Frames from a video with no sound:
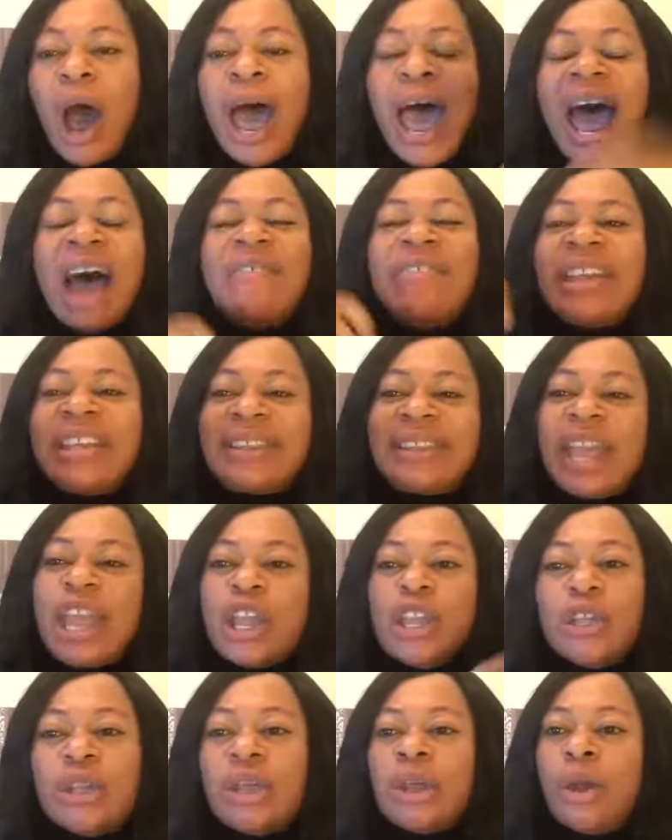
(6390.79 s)

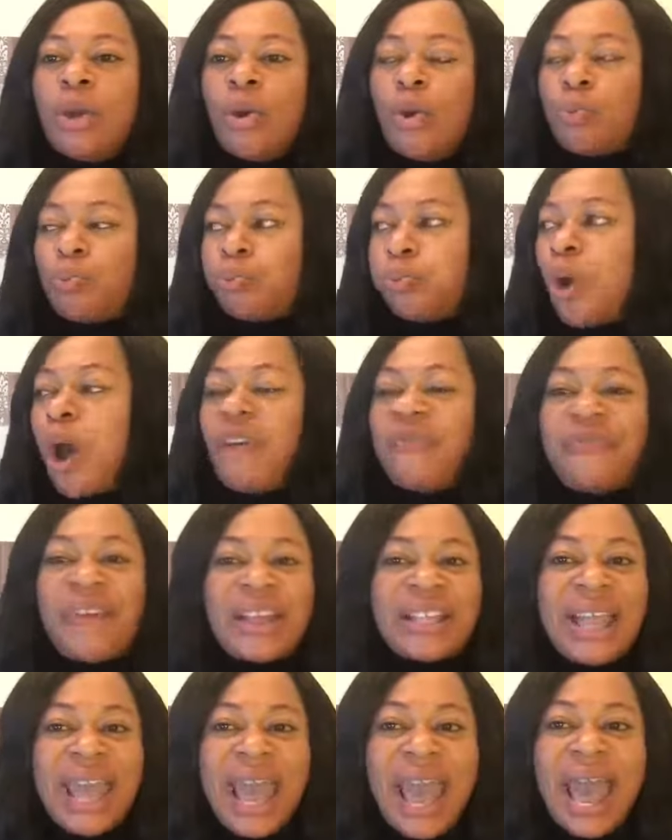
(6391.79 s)
Everything
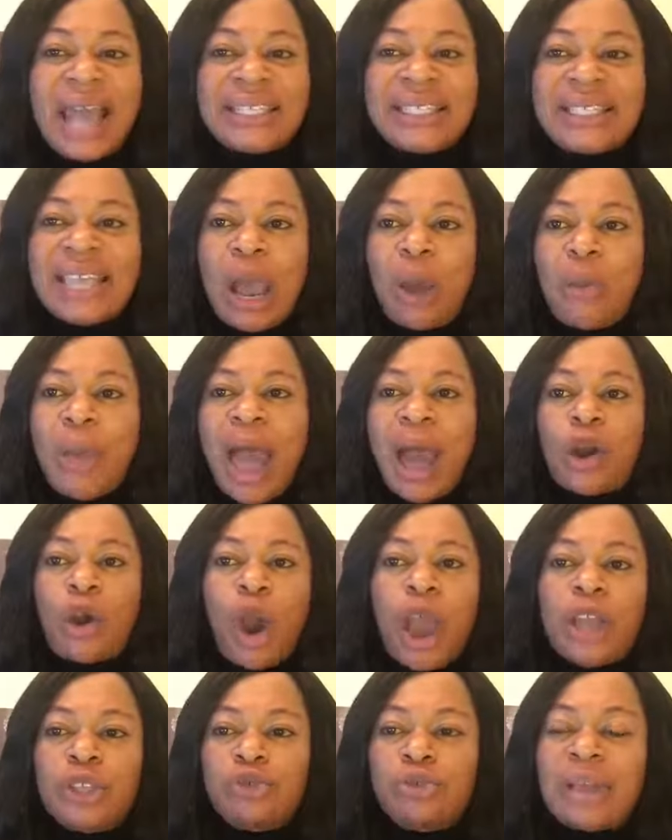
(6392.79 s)
Prophet A said, we are
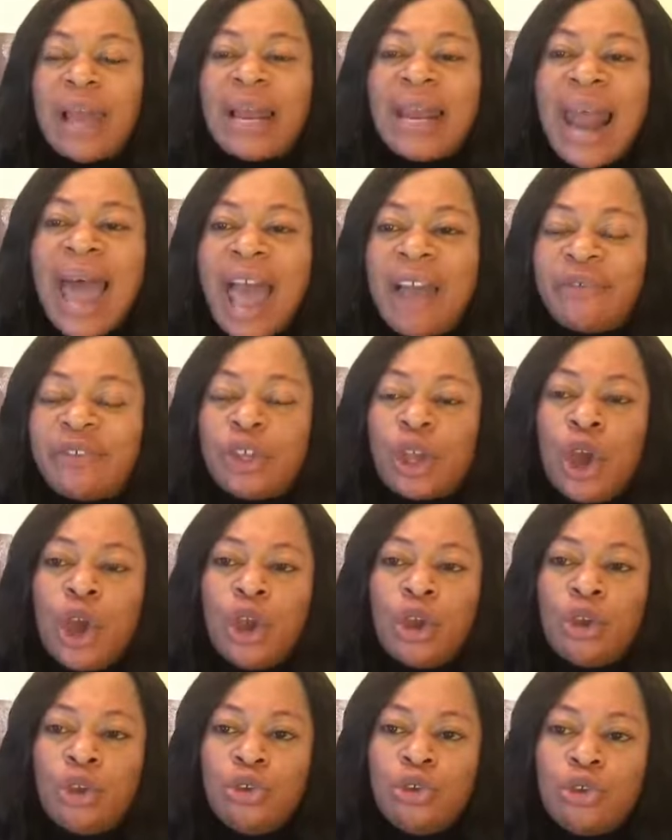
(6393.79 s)
going to the left.
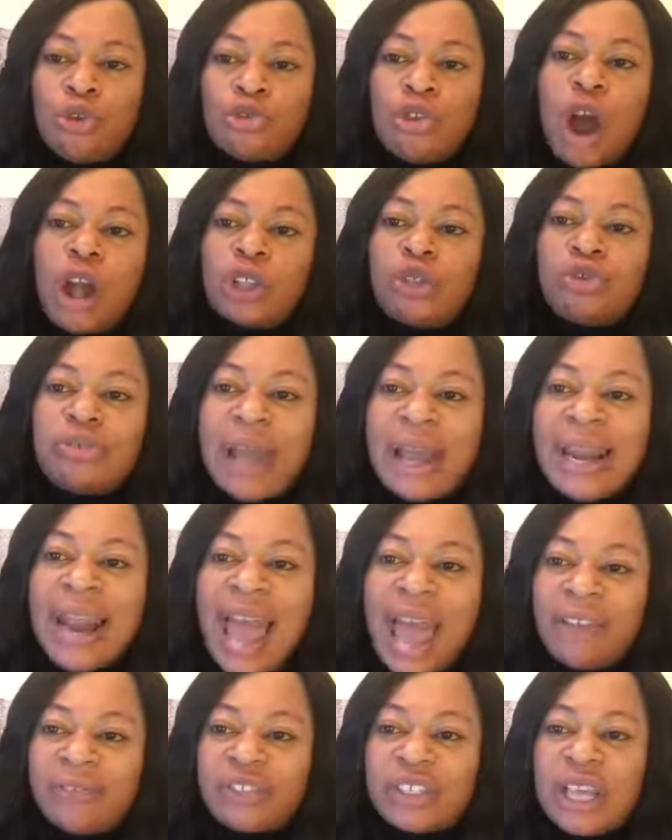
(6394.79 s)
You run to the
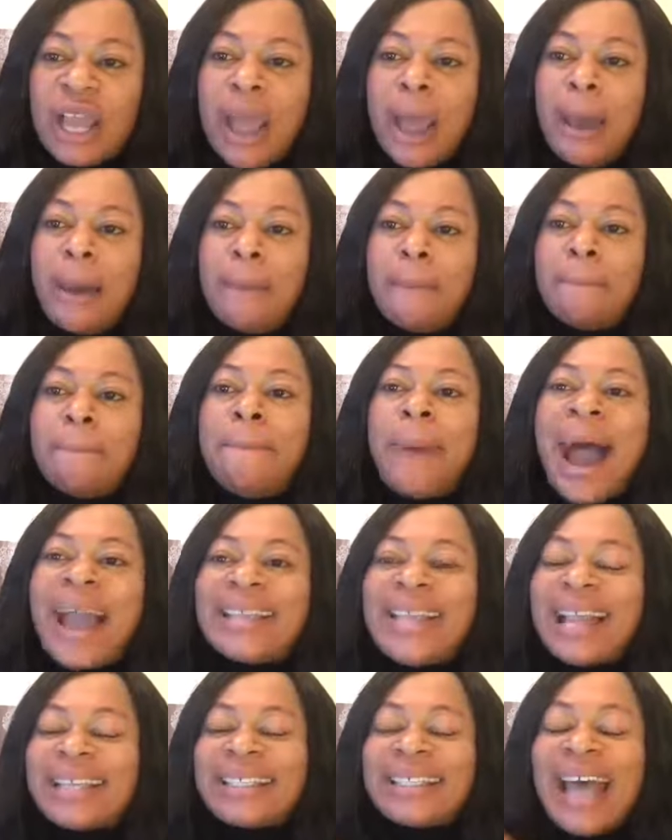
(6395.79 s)
left. By
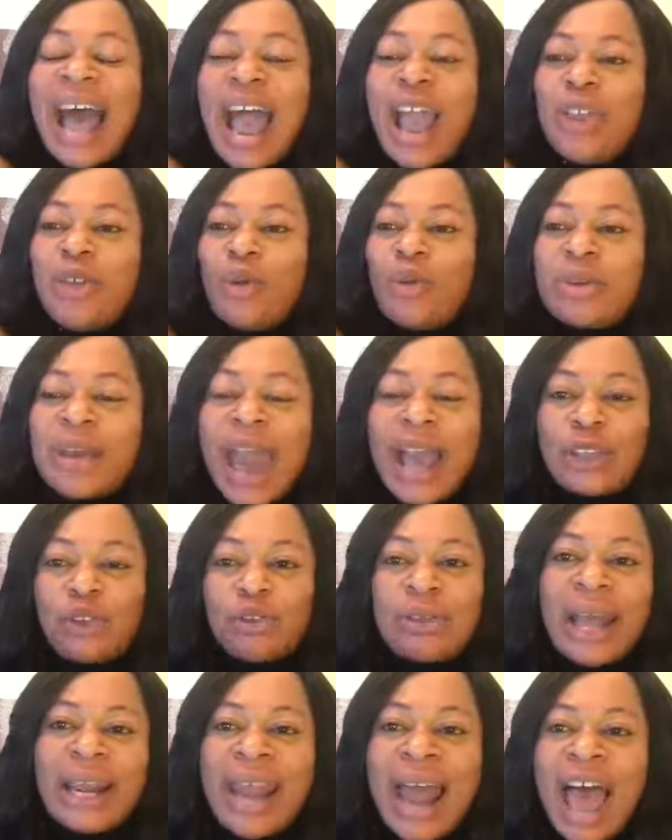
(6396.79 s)
the time you get to
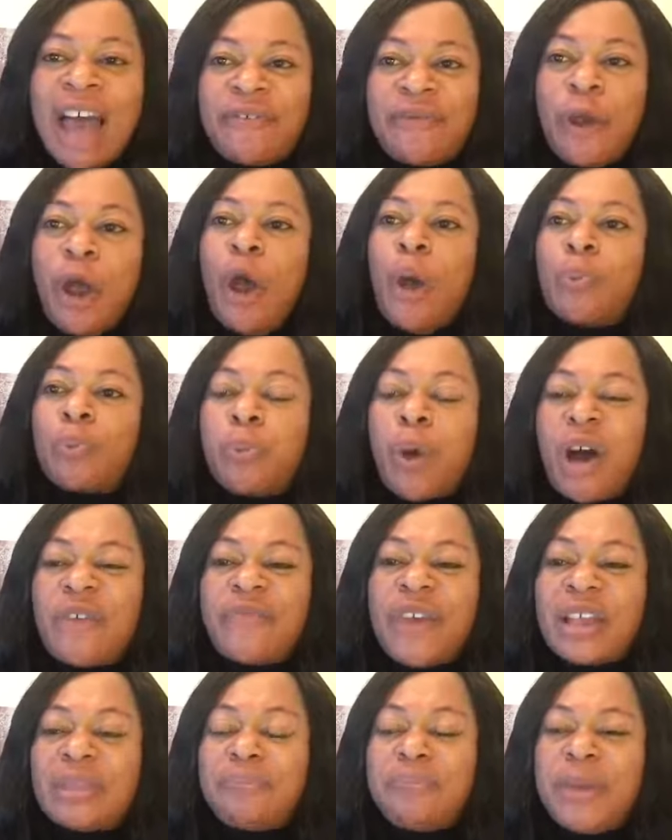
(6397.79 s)
the left,
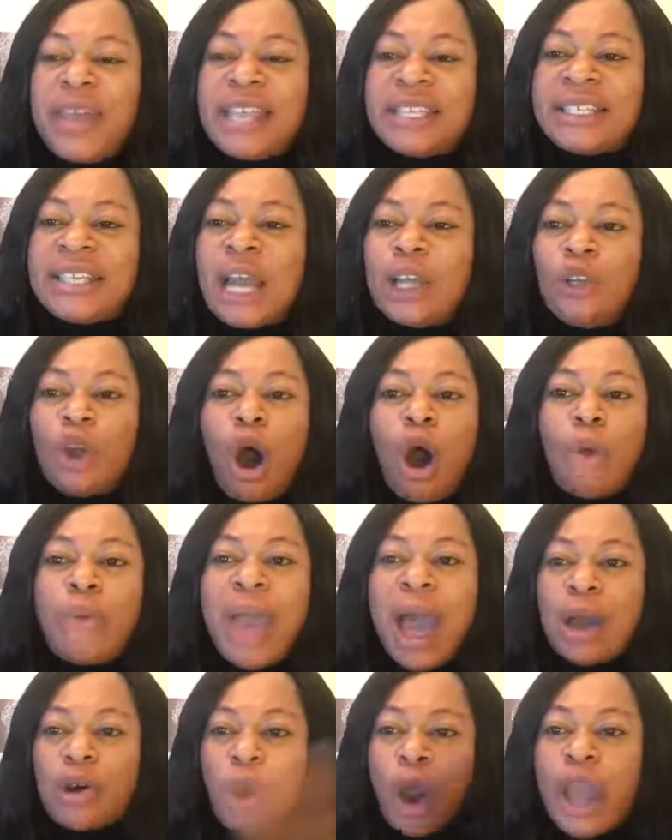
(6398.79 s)
Prophet B said, no, we
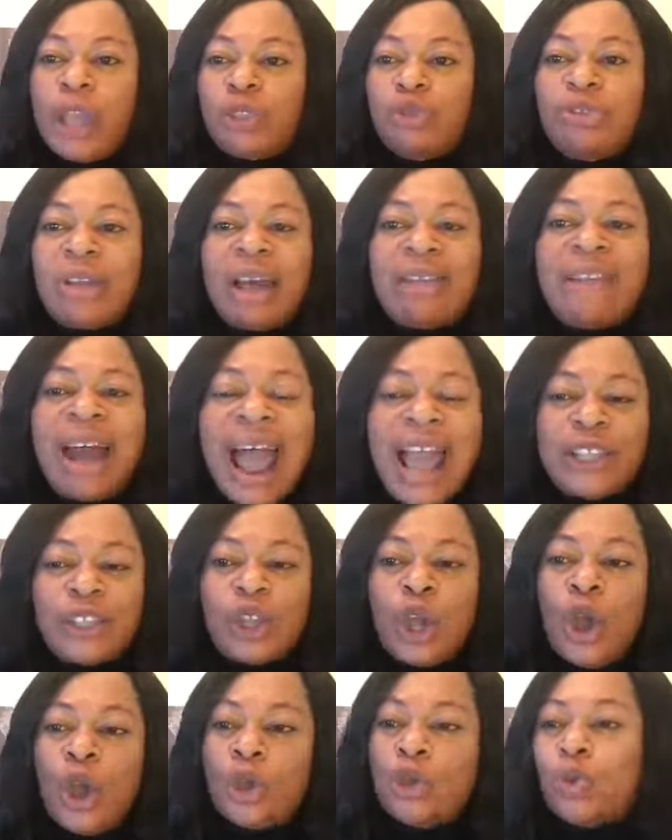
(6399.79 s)
are going to the right.
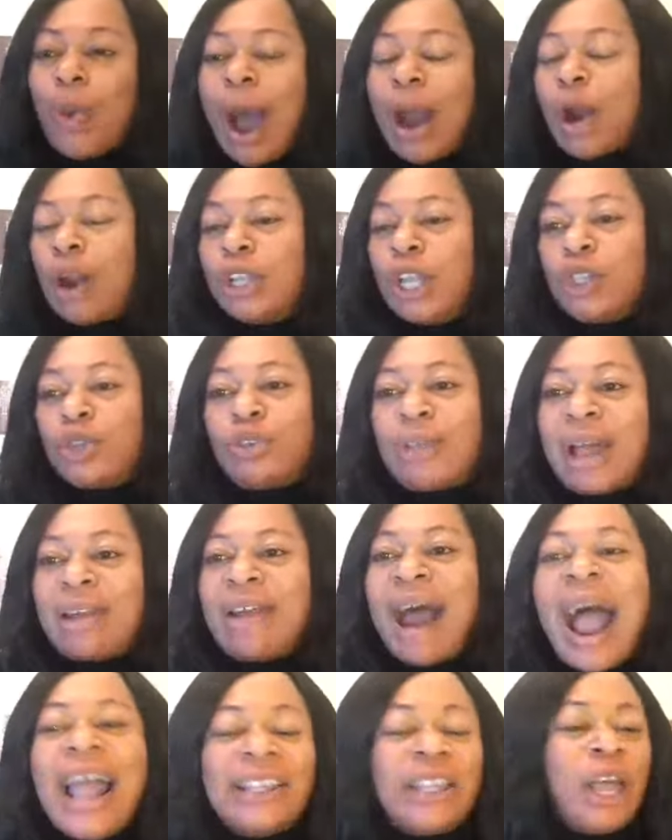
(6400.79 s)
You are running to the
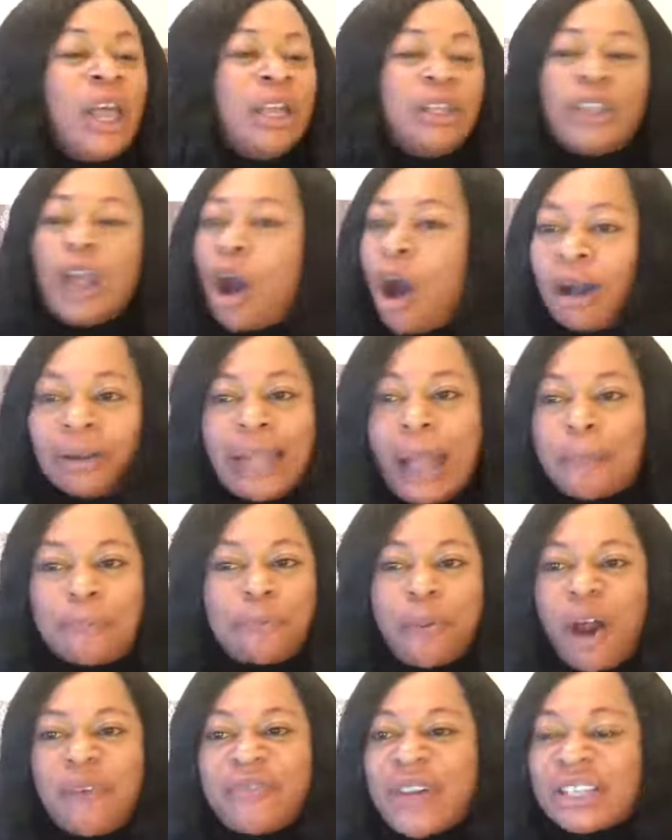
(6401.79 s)
right. The other
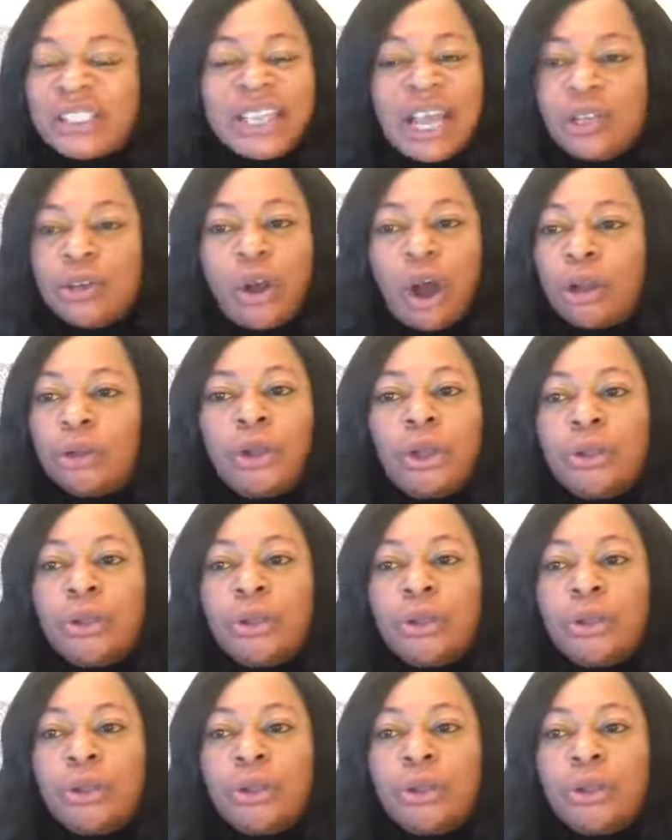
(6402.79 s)
prophet said, no.